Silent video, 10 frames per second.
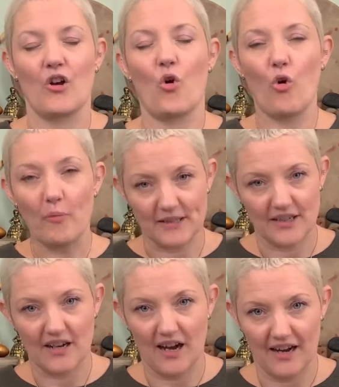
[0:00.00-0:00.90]
Open your
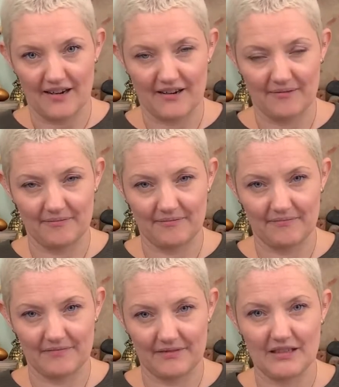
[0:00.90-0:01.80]
heart.
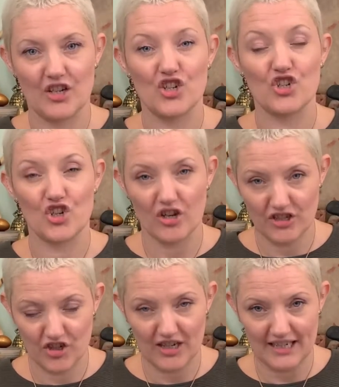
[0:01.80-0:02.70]

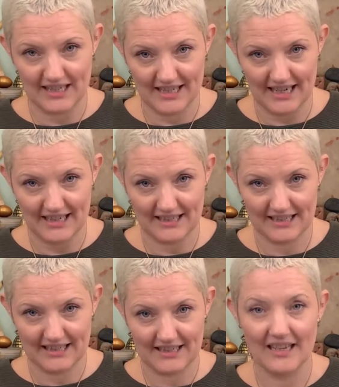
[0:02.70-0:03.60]
Trust your
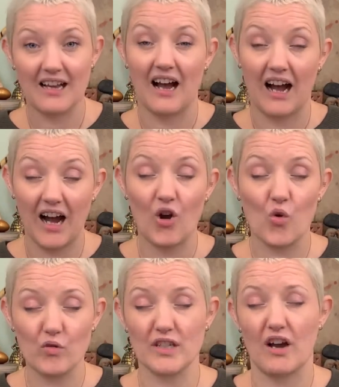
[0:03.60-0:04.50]
instincts. I
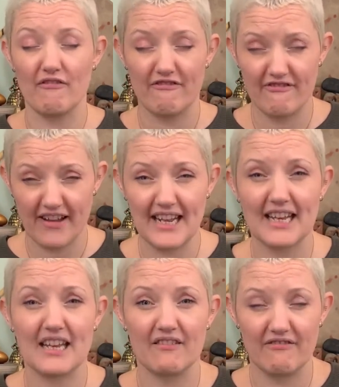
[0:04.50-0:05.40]
hold a
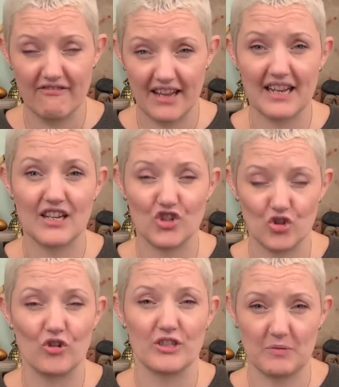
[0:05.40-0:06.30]
very, very
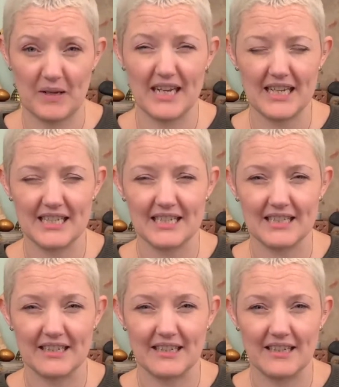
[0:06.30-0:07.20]
strong space.
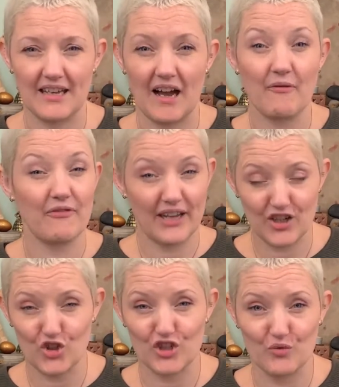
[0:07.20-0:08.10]
I'm very
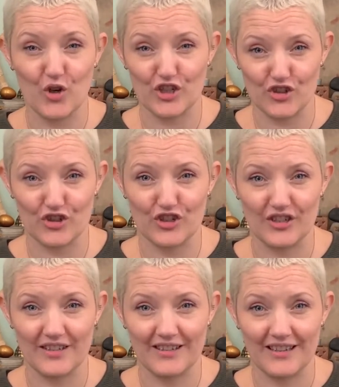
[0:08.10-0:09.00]
good at what I do.
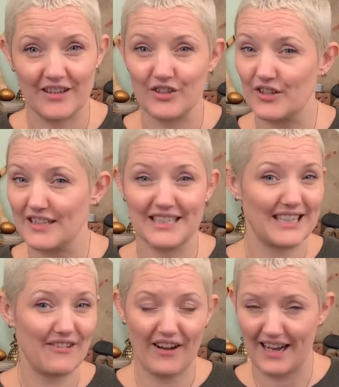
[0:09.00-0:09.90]
You're in
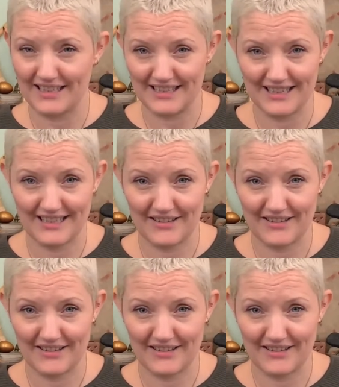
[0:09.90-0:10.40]
safe hands.